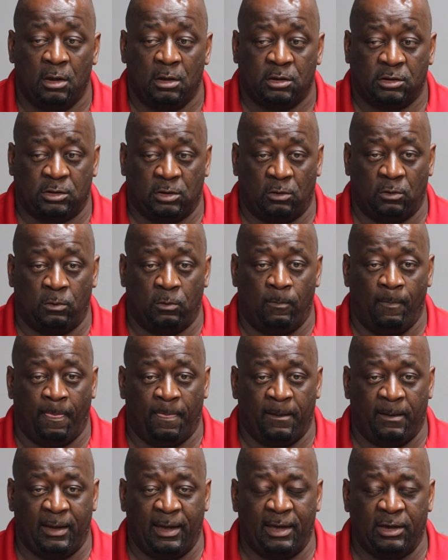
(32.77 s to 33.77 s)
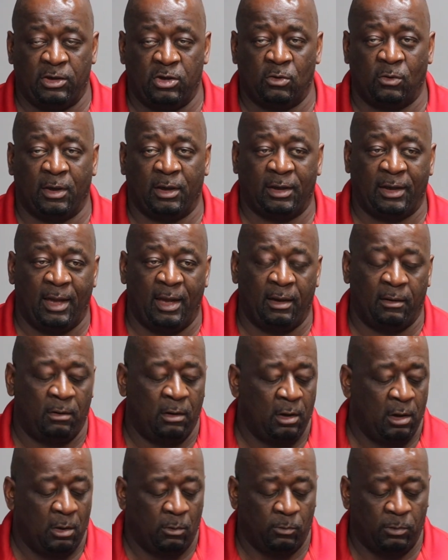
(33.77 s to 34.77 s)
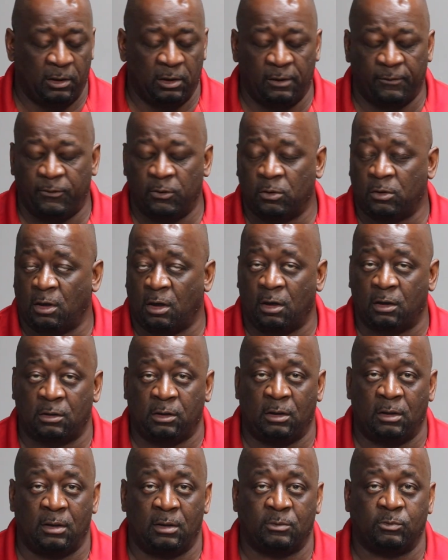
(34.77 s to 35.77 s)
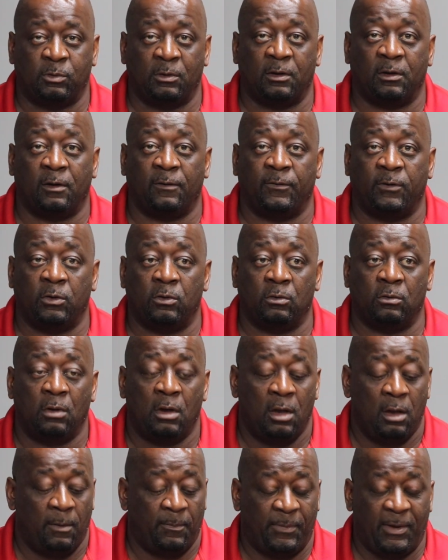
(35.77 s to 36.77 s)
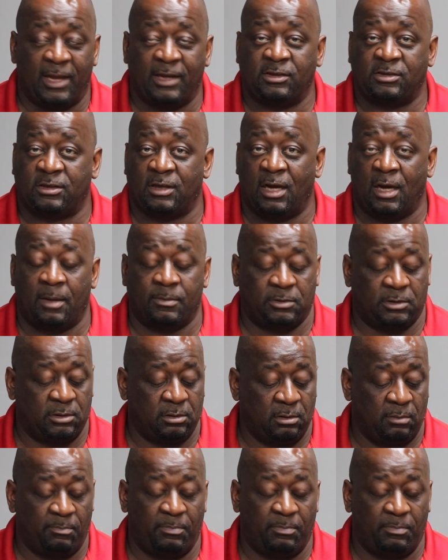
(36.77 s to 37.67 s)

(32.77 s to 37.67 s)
So in doing that, we interview car clubs, we interview paint shops,